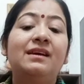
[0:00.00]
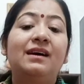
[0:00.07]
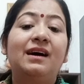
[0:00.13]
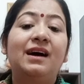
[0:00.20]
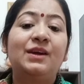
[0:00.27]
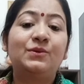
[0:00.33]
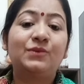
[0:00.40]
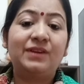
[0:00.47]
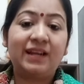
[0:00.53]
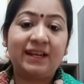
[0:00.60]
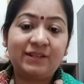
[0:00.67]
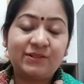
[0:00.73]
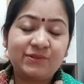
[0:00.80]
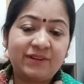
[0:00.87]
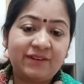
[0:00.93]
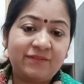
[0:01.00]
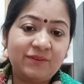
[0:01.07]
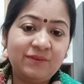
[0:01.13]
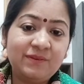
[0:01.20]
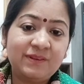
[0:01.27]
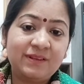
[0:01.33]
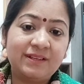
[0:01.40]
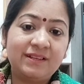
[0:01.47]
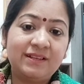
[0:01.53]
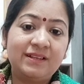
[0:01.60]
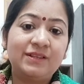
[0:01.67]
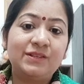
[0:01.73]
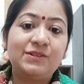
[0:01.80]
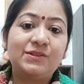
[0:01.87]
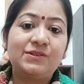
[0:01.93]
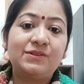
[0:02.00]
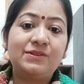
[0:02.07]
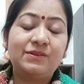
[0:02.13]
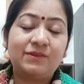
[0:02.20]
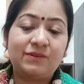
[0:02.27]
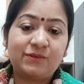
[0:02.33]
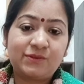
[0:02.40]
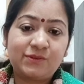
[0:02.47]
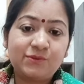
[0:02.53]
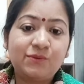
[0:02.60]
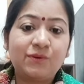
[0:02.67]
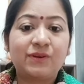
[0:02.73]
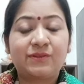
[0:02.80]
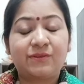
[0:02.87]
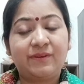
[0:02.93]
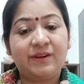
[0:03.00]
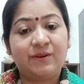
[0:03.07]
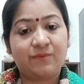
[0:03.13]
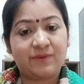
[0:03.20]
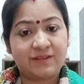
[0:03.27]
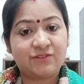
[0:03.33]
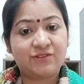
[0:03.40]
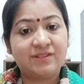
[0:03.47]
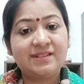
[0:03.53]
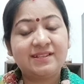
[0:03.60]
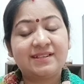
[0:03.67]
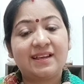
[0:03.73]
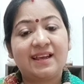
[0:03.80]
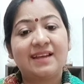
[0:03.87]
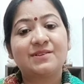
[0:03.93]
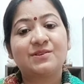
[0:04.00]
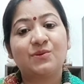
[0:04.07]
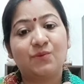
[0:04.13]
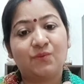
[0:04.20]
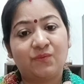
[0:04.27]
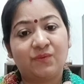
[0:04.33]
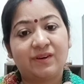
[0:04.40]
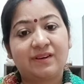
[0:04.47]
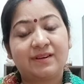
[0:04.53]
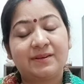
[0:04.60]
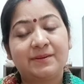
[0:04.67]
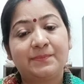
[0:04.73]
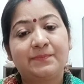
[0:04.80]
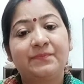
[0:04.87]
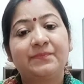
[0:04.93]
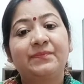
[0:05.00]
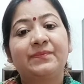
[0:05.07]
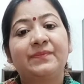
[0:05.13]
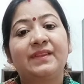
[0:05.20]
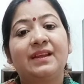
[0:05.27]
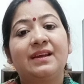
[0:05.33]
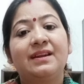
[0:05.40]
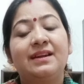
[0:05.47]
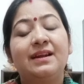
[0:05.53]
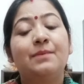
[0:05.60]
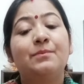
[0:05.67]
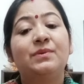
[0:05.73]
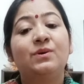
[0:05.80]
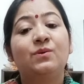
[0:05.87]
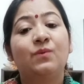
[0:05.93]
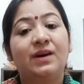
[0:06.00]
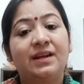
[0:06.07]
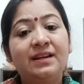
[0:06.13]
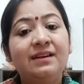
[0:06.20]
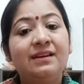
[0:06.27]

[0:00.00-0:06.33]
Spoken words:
I would like to give you 2 or 3 questions as homework. Number 1,